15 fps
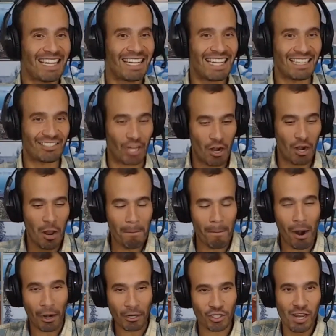next year,
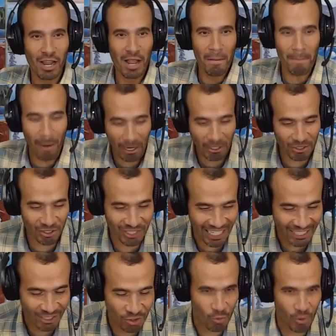March
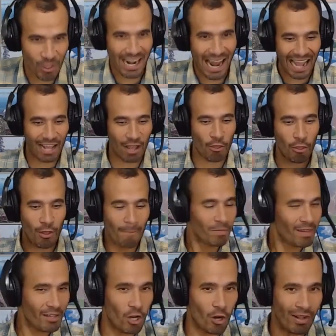6th through the 9th.
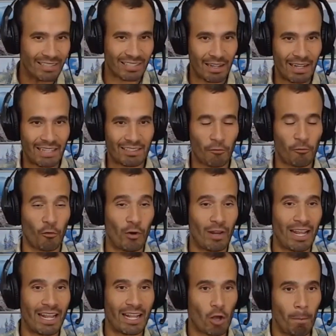It's a
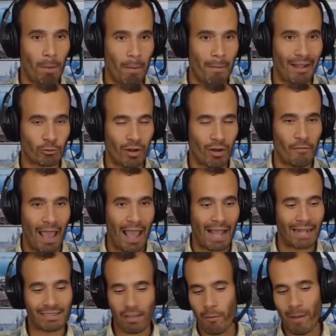free complimentary
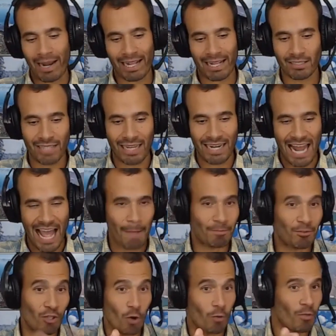event. Everybody can sign up.
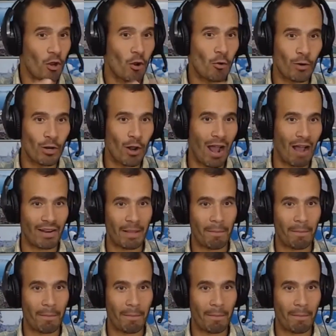So we don't have any